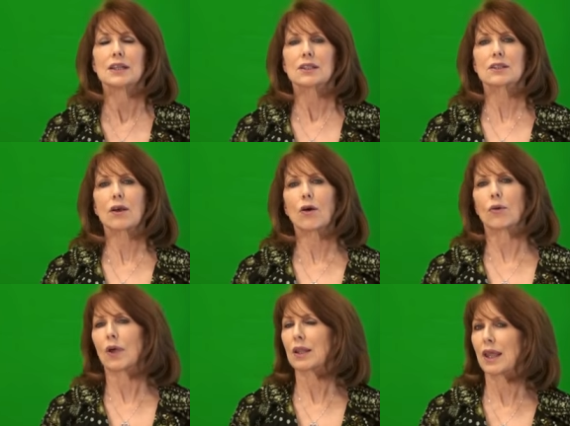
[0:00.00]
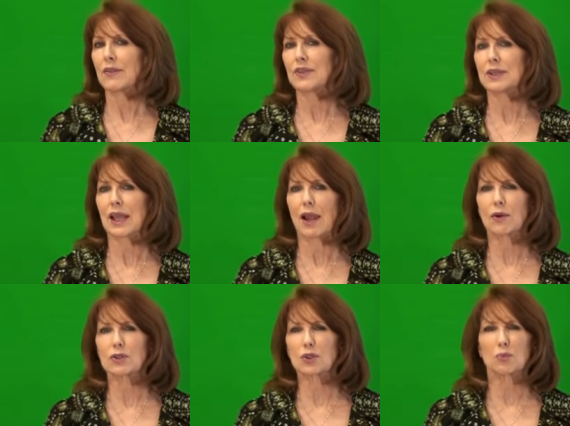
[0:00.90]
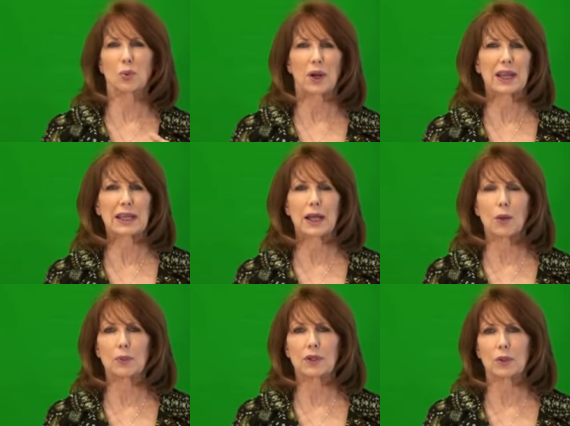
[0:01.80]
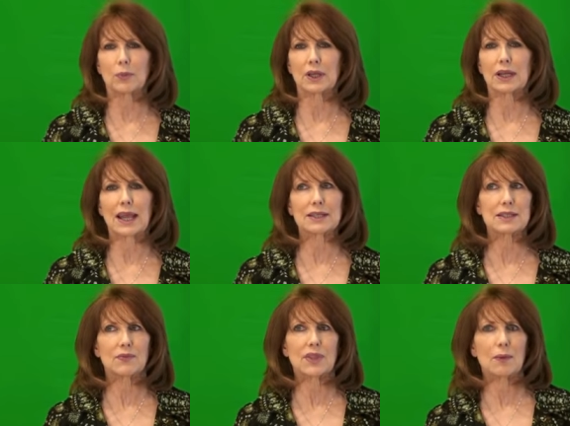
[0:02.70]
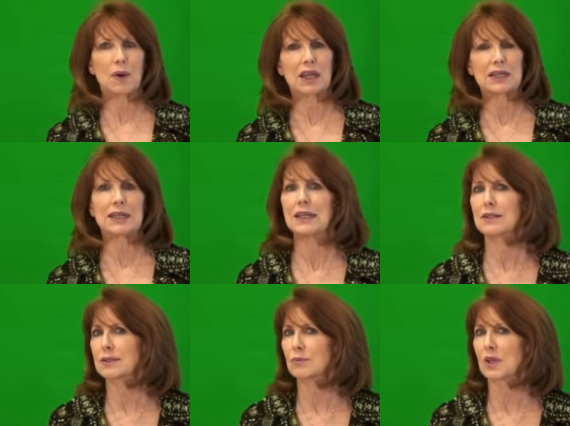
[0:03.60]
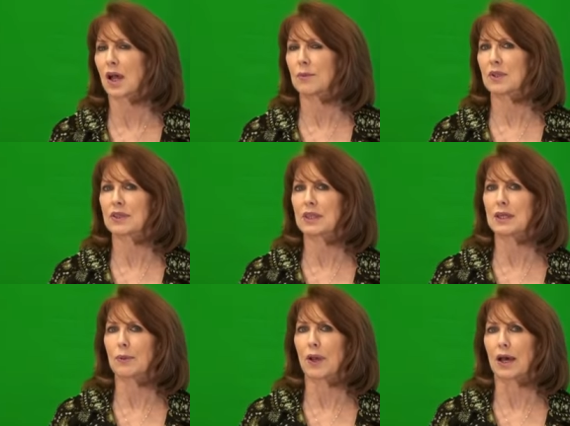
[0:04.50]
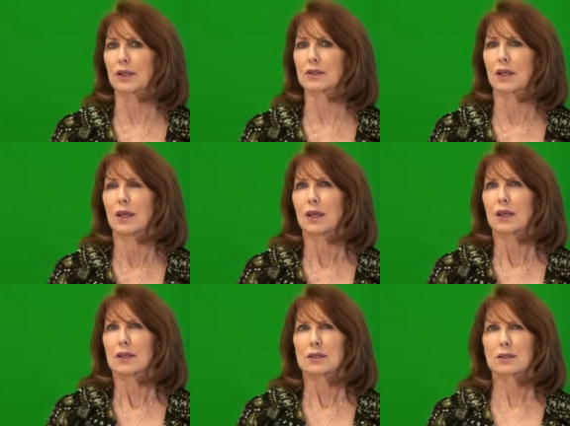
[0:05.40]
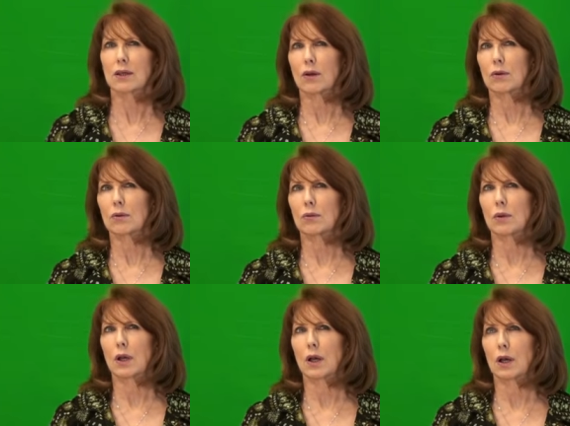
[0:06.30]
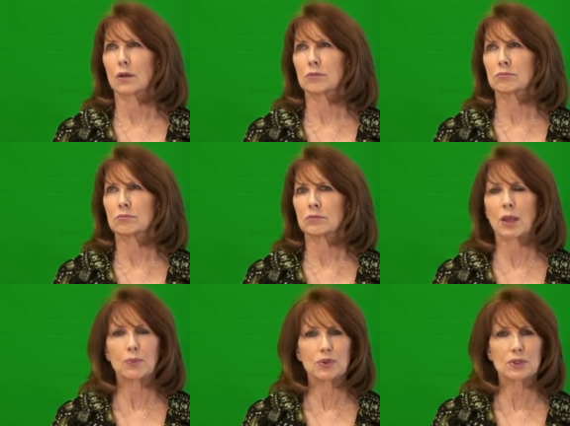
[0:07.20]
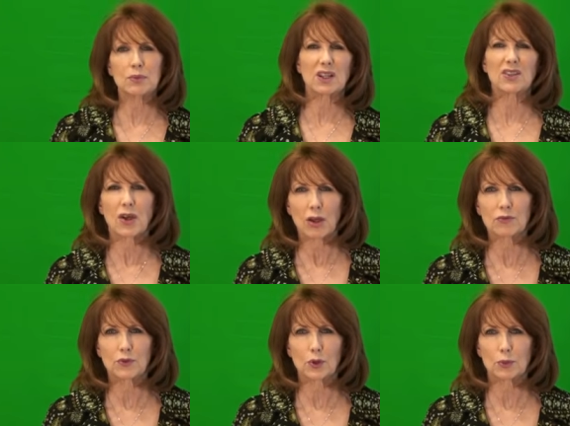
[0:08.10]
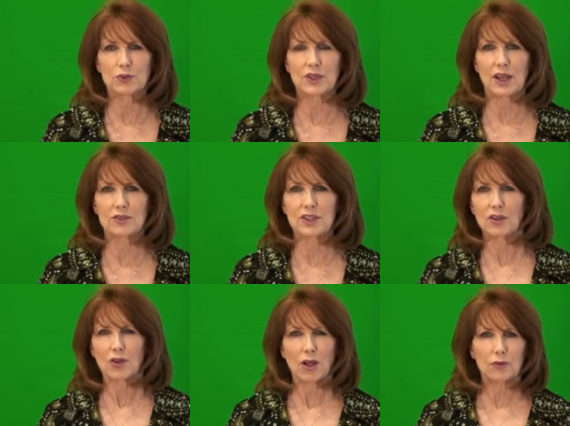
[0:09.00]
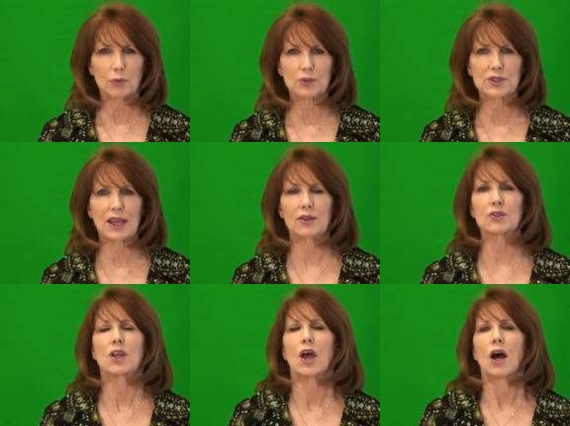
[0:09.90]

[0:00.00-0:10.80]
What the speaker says: So let the character break it up a little bit as if they might need some time to think about it. So, and put some little nonverbal sounds in there. Nonverbal sounds